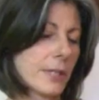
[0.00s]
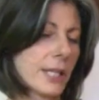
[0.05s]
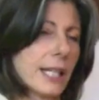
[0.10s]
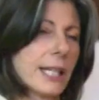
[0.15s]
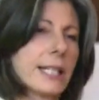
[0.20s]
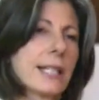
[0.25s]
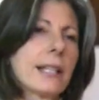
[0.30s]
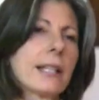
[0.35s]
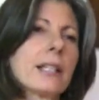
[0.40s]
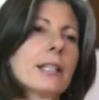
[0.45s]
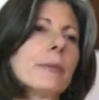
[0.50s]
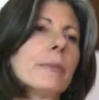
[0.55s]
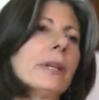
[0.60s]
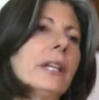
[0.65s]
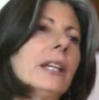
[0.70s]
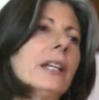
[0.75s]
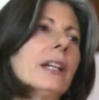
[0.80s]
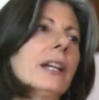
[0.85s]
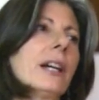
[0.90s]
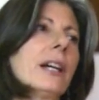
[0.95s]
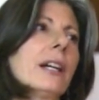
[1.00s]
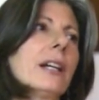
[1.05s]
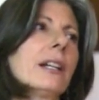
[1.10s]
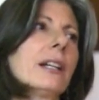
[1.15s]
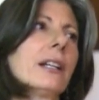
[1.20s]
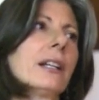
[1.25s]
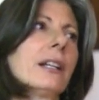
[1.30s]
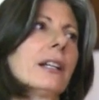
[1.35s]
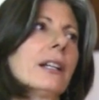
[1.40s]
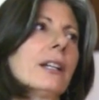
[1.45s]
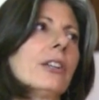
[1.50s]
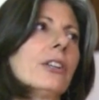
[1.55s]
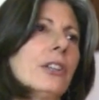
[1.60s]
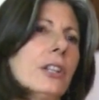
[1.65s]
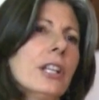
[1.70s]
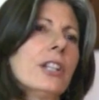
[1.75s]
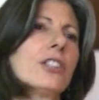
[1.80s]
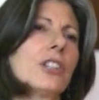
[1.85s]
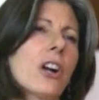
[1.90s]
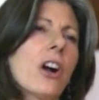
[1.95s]
he said to me,
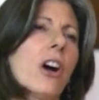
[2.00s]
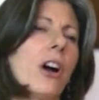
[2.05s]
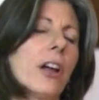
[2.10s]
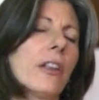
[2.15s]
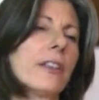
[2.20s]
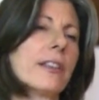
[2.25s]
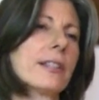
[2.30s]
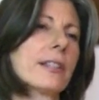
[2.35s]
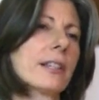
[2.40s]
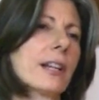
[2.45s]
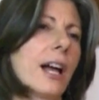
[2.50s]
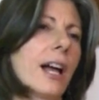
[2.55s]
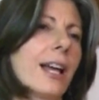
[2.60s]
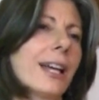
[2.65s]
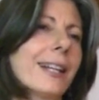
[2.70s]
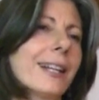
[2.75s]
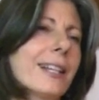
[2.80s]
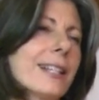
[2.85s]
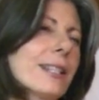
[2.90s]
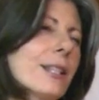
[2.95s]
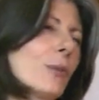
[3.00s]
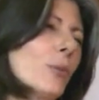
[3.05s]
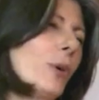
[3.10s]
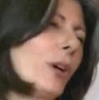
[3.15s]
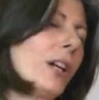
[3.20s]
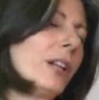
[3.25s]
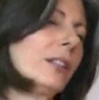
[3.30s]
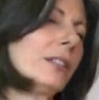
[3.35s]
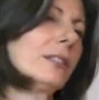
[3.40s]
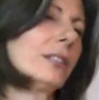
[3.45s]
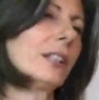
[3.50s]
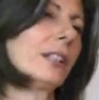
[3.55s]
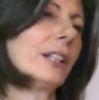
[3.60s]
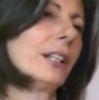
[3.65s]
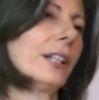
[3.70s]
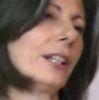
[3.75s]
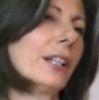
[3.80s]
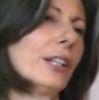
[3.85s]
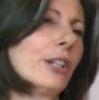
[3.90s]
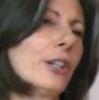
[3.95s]
you need to call this guy. And I said, well,
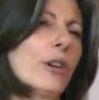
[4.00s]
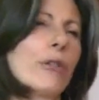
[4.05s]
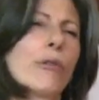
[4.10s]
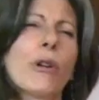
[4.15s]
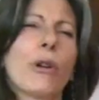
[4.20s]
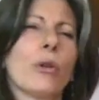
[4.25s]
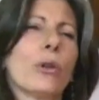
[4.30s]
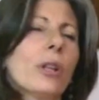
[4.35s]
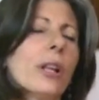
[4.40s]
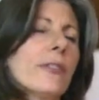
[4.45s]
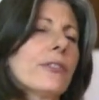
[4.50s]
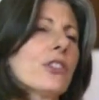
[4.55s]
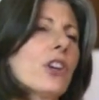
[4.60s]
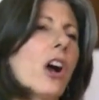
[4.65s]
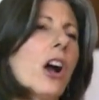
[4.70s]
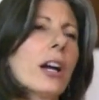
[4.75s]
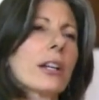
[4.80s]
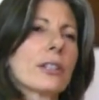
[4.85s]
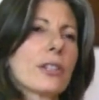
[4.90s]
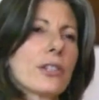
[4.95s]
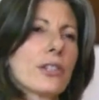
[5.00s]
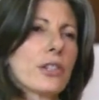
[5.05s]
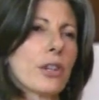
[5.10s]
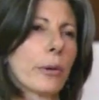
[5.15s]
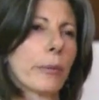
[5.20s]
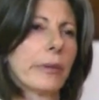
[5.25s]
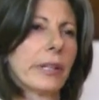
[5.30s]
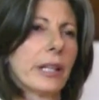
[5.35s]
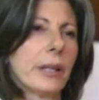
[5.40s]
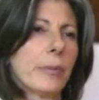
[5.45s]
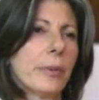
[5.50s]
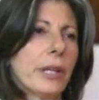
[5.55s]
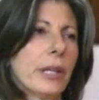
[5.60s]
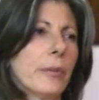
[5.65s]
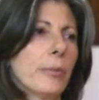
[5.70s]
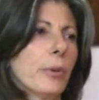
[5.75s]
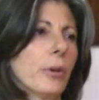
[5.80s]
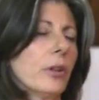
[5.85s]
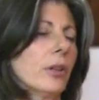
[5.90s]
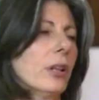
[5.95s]
you know, Raoul, I've talked to so many
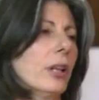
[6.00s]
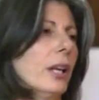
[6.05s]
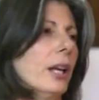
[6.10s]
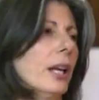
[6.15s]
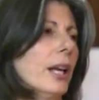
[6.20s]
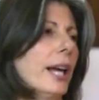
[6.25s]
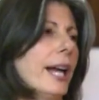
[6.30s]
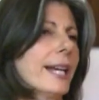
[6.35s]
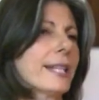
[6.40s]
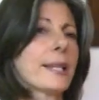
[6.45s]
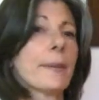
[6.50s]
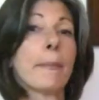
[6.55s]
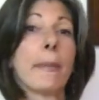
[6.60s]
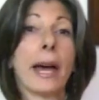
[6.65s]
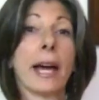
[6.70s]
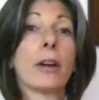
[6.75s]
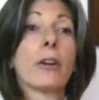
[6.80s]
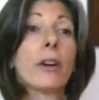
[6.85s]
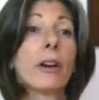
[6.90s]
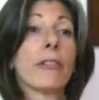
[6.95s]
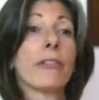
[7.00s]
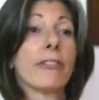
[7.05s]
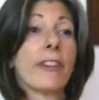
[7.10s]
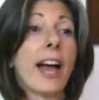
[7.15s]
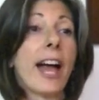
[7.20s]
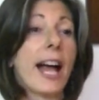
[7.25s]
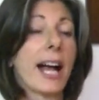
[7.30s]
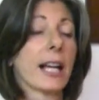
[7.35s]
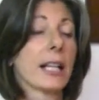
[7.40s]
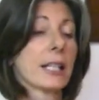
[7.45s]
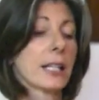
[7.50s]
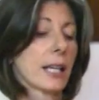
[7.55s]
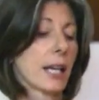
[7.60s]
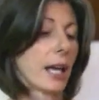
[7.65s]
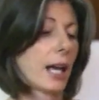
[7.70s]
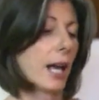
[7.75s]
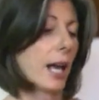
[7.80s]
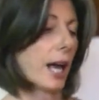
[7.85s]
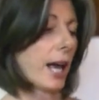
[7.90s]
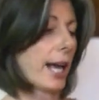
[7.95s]
people. As a matter of fact,
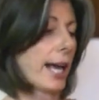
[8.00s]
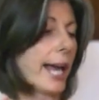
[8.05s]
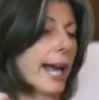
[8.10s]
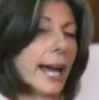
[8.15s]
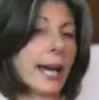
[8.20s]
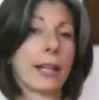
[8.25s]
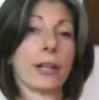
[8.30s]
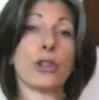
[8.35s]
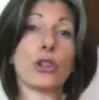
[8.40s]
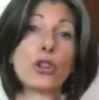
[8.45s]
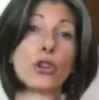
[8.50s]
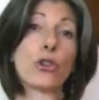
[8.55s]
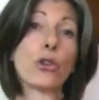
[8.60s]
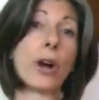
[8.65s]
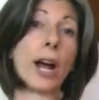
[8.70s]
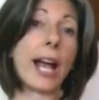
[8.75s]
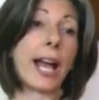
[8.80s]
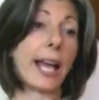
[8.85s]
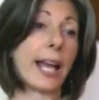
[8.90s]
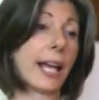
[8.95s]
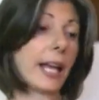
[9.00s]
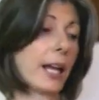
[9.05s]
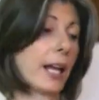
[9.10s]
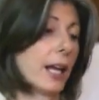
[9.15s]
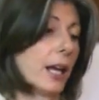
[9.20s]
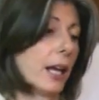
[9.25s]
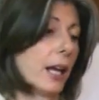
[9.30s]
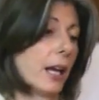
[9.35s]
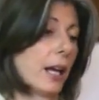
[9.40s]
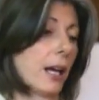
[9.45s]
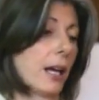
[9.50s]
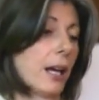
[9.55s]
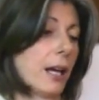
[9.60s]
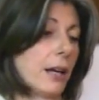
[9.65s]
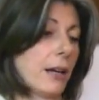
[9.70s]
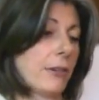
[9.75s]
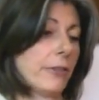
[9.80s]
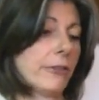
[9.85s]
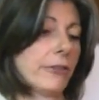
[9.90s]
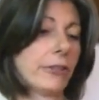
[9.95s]
I had a tray
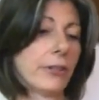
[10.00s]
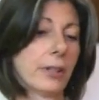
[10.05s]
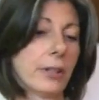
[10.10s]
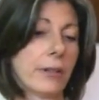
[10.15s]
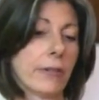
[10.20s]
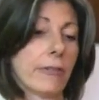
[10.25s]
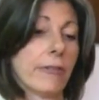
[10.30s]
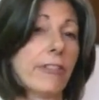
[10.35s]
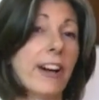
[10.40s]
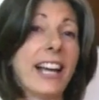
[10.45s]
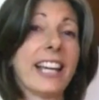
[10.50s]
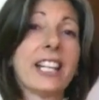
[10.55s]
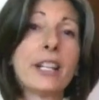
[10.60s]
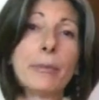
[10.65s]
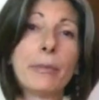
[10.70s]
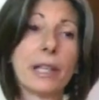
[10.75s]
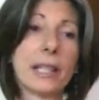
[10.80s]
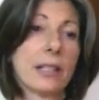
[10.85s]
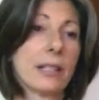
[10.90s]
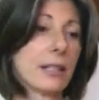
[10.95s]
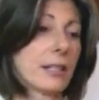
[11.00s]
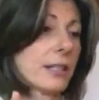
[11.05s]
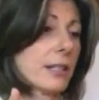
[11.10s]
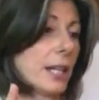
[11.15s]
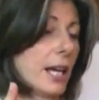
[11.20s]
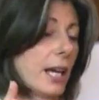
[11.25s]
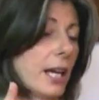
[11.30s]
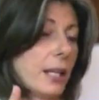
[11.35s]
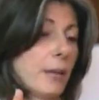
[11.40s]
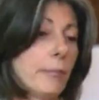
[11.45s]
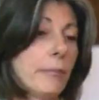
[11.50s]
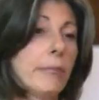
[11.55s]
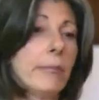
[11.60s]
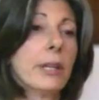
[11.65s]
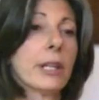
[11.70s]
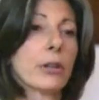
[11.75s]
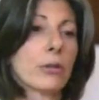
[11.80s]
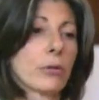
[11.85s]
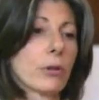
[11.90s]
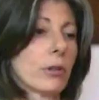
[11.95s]
of vitamins and
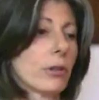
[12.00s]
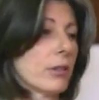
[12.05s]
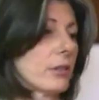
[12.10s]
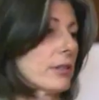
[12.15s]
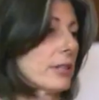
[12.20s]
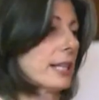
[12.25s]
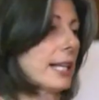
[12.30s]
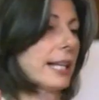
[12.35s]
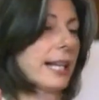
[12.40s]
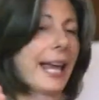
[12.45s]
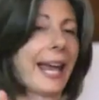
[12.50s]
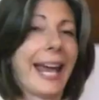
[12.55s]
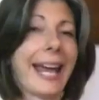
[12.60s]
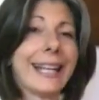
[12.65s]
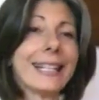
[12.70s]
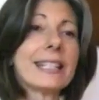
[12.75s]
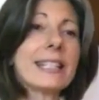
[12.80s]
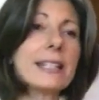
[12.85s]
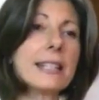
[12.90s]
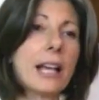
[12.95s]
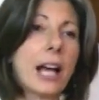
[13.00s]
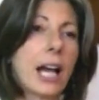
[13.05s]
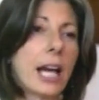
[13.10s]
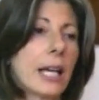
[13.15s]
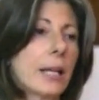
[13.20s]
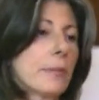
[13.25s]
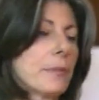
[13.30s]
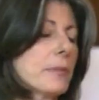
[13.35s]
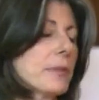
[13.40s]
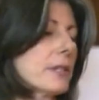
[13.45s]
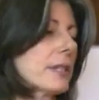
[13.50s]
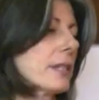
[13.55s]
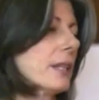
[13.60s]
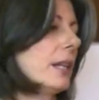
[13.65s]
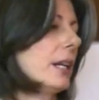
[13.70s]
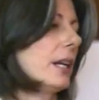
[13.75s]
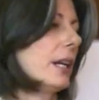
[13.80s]
minerals and enzymes,